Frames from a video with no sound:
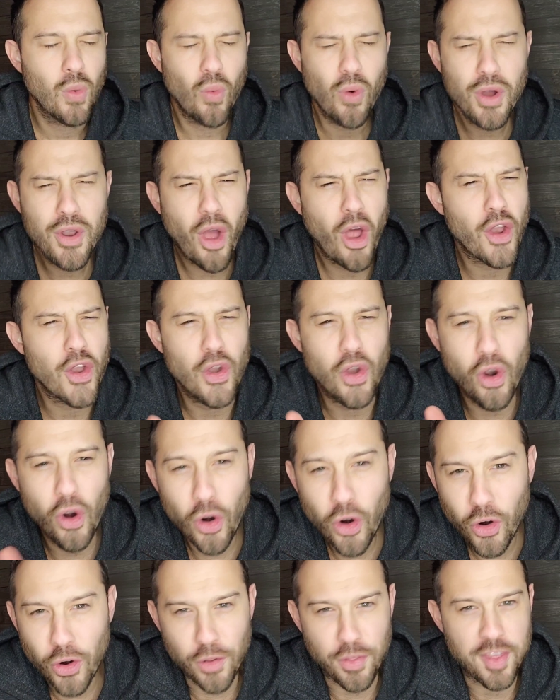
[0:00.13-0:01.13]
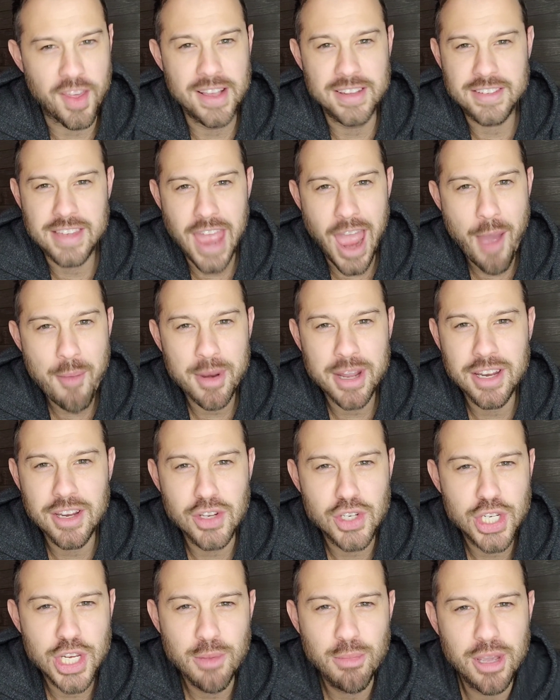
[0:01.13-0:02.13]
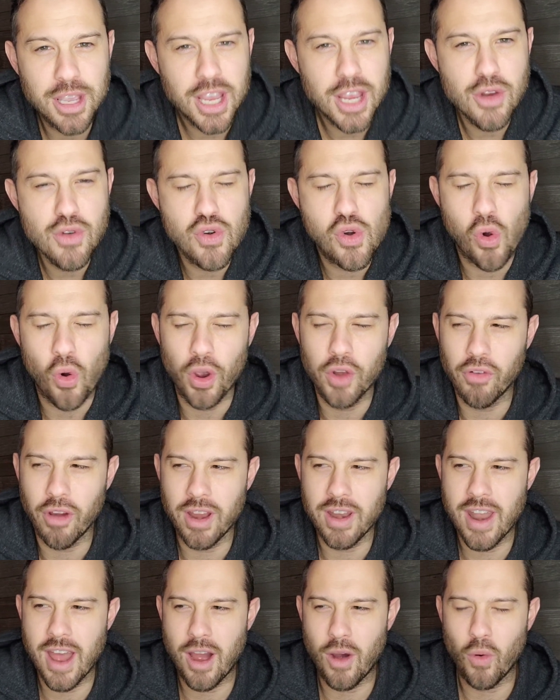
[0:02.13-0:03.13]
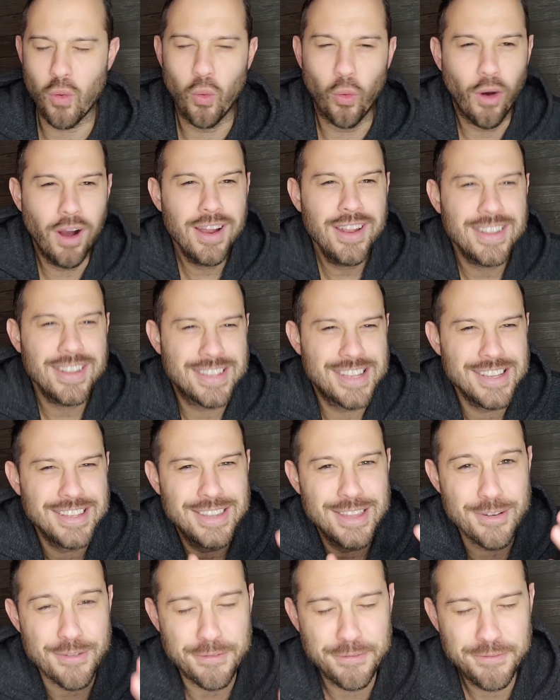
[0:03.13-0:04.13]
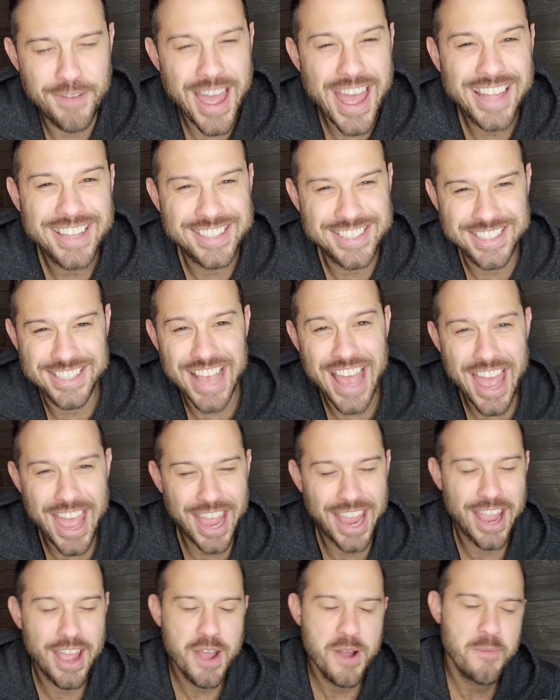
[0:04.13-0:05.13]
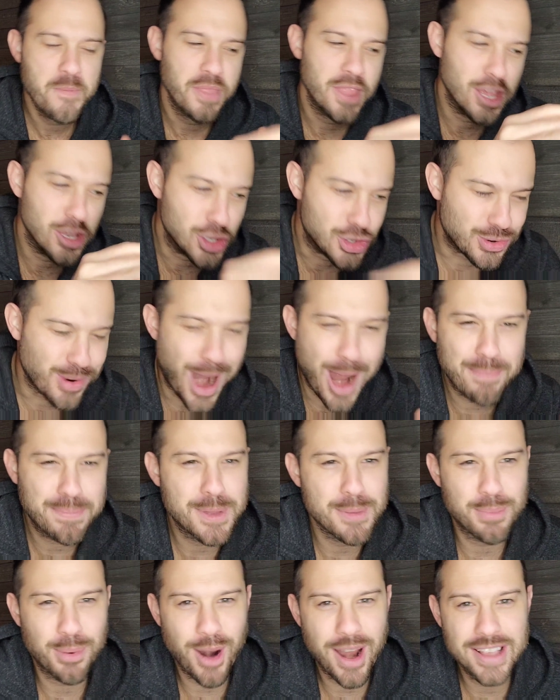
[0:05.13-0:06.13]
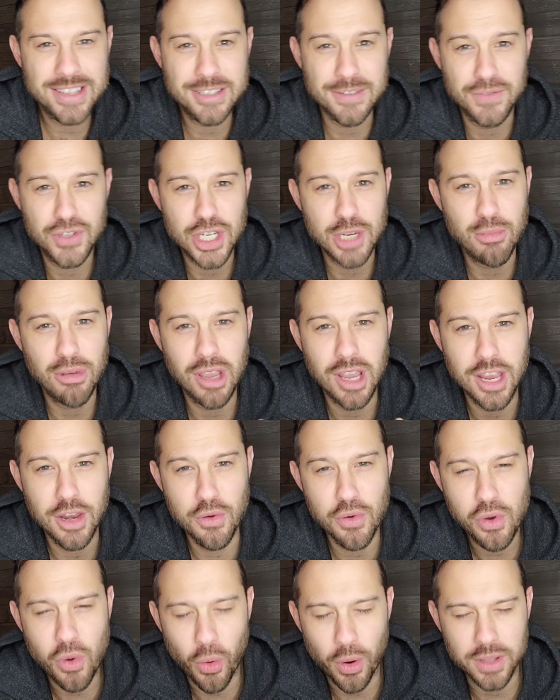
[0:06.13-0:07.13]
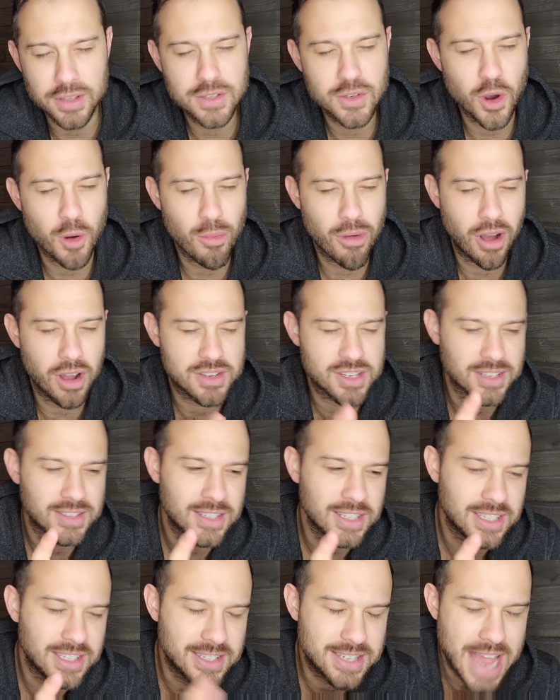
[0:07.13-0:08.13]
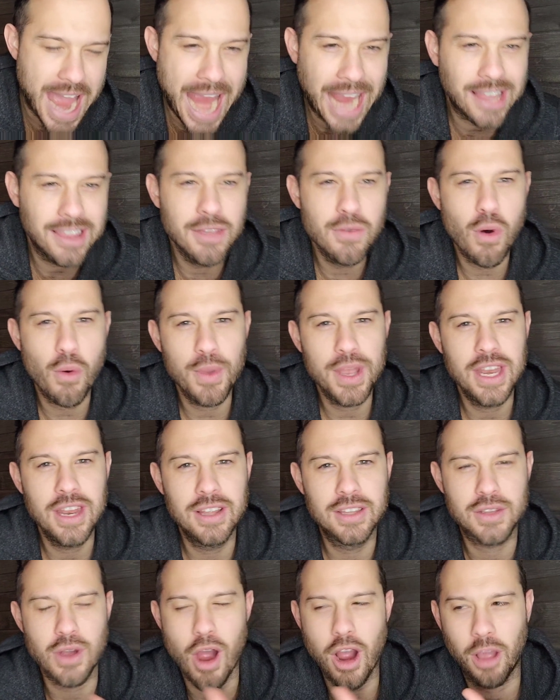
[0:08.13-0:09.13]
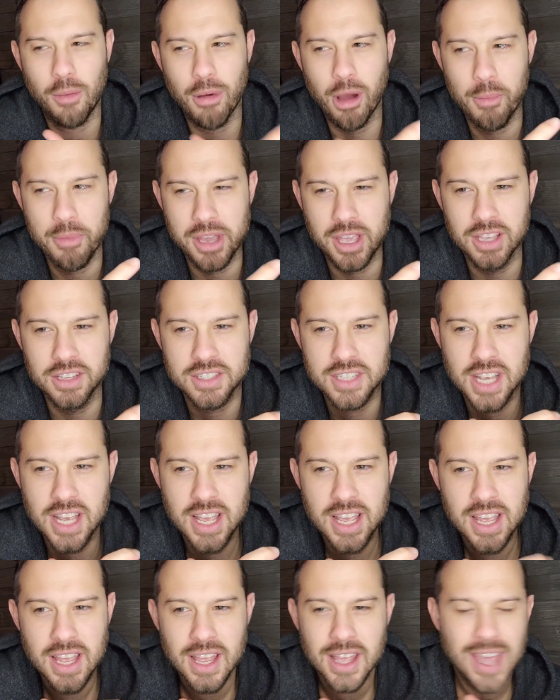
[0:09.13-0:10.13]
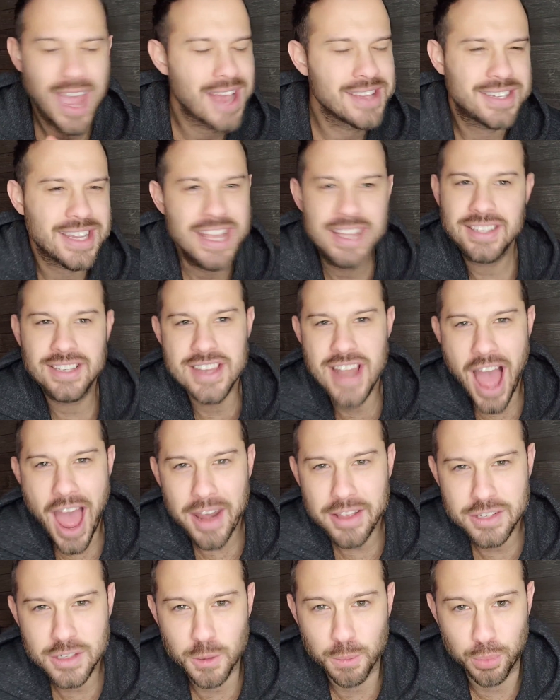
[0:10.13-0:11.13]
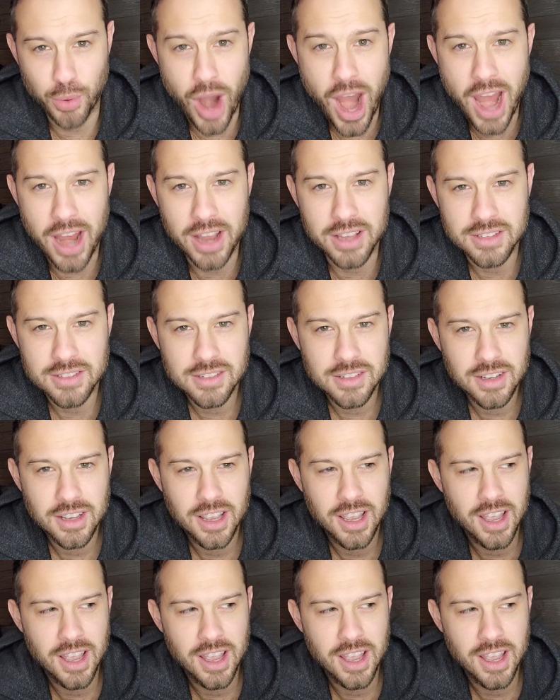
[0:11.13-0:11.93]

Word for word: What on earth is happening to Shiba Inu coin right now? What did the Fed say that dropped the price of Shiba Inu coin so much? That's exactly what we need to talk about because, guys, it's not a surprise.